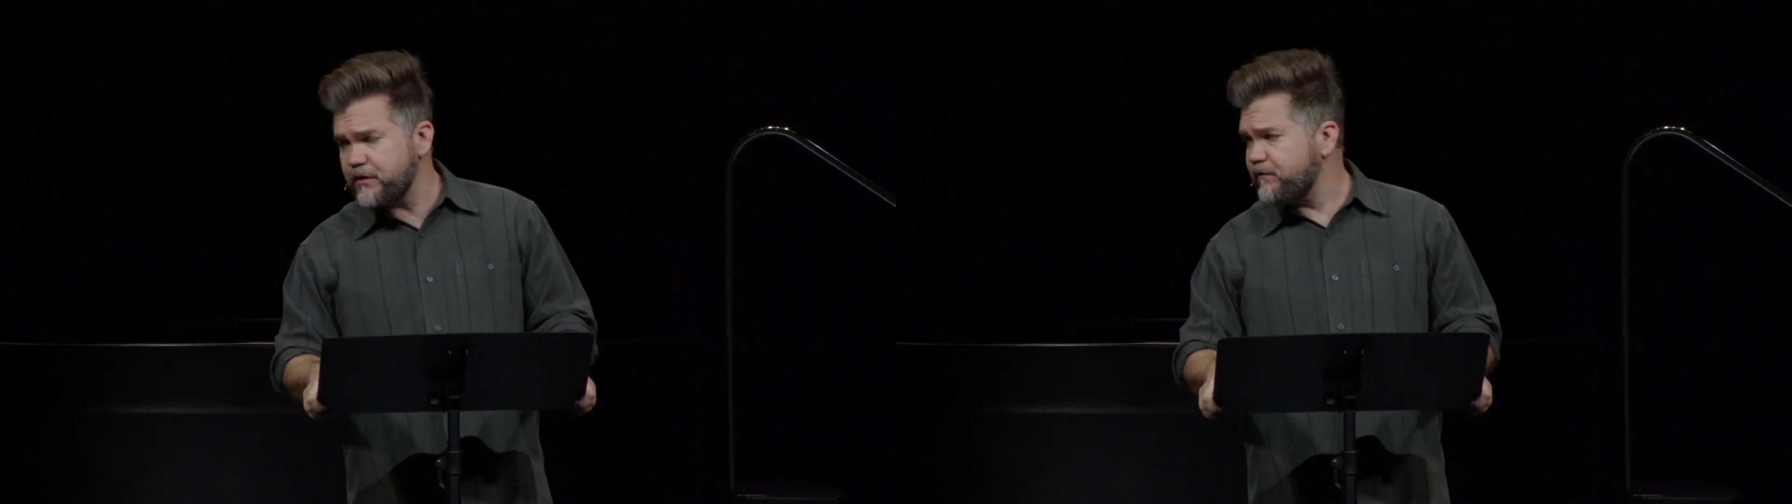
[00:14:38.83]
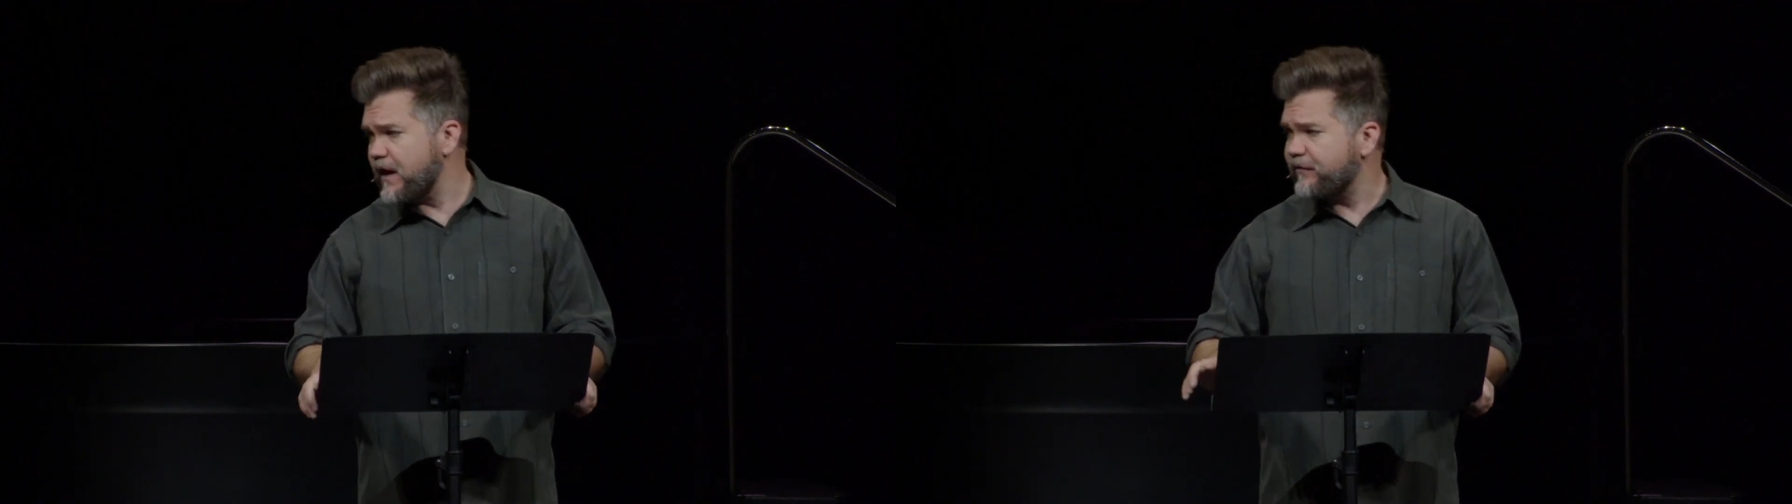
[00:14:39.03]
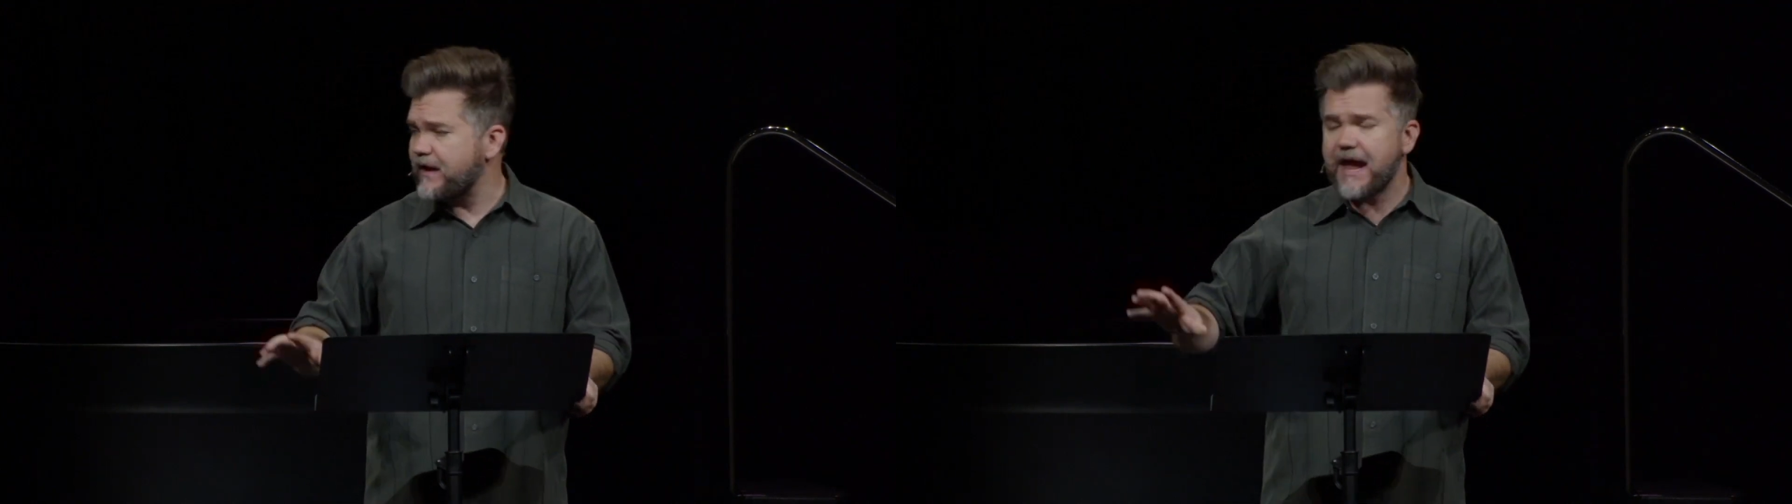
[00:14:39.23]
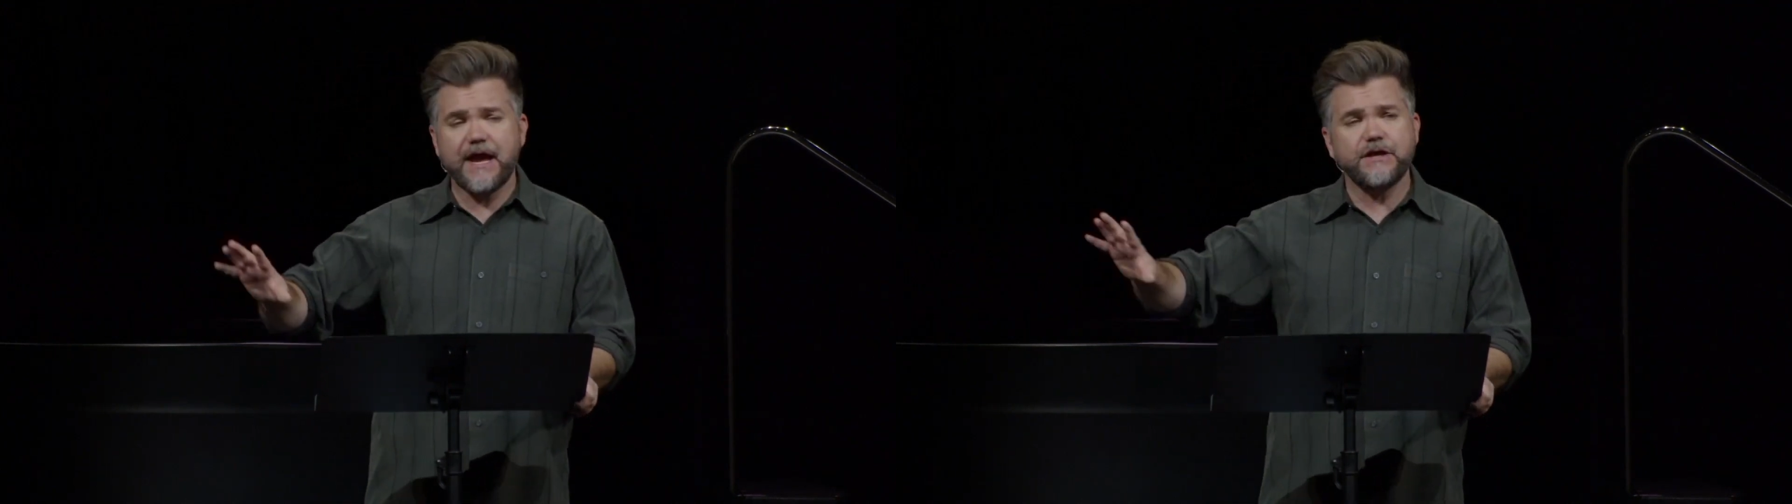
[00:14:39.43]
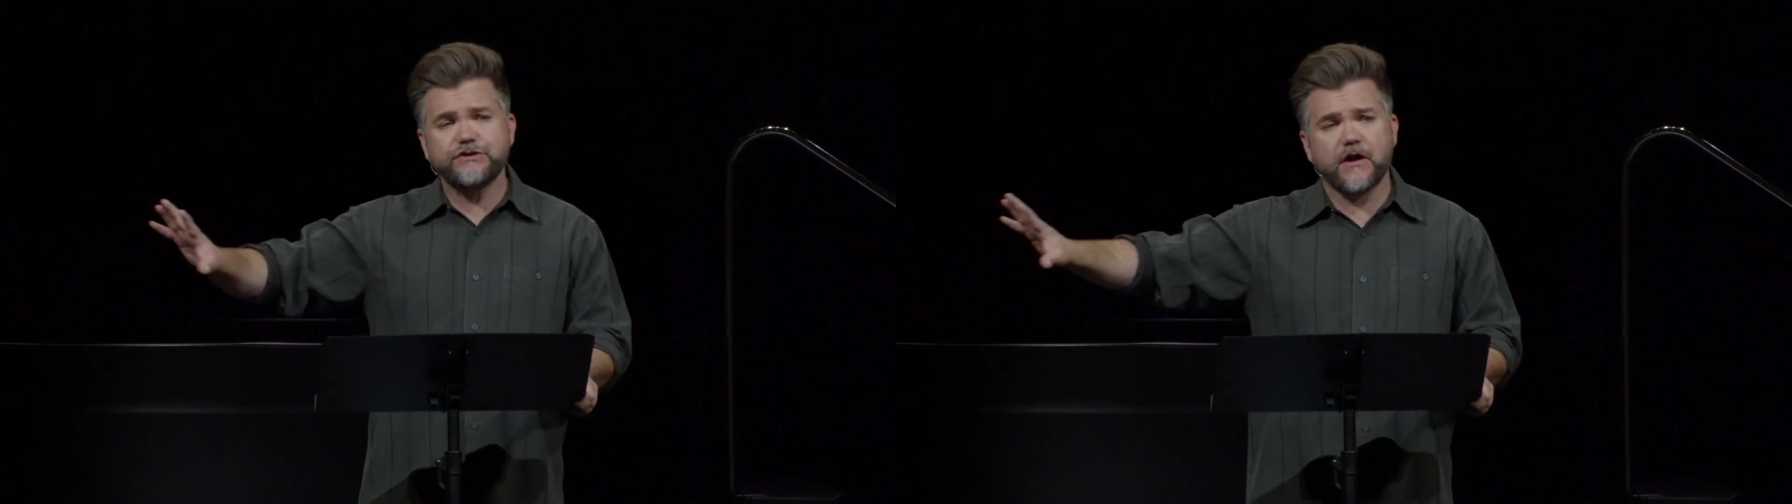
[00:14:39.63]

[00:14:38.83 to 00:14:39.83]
You've got the age